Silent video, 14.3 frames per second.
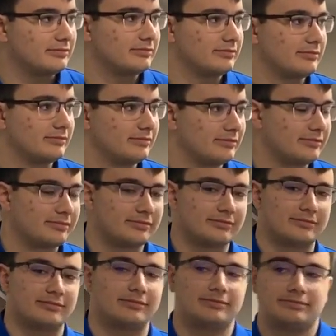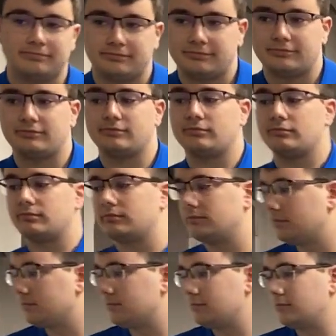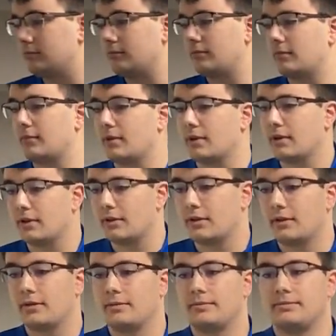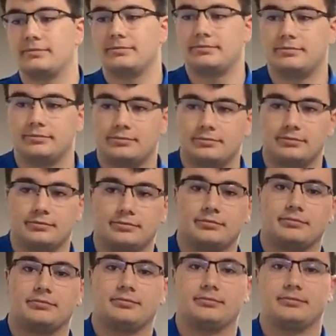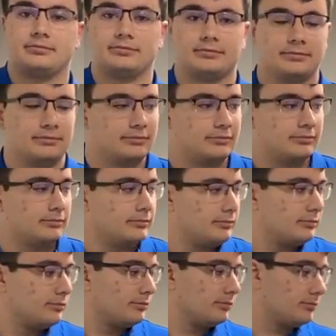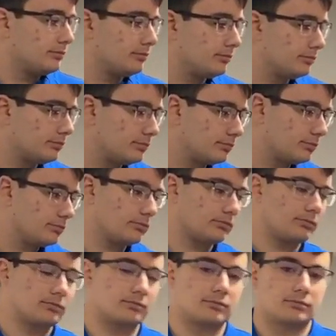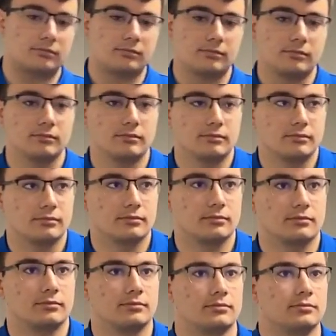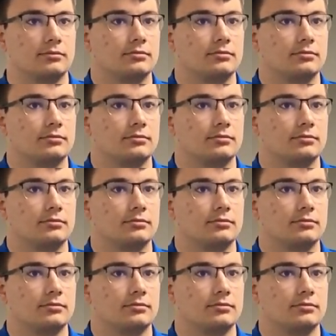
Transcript: The person shown says nothing.